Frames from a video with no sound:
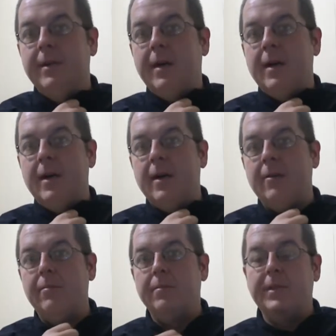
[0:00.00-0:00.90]

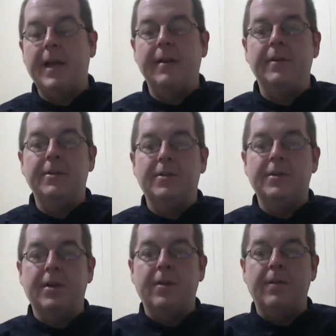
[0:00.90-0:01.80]
Canada,
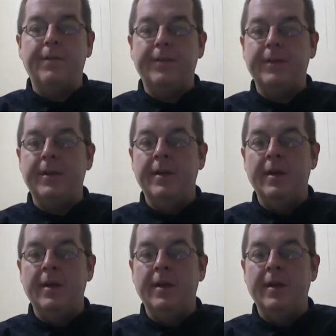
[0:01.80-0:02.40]
turns 150.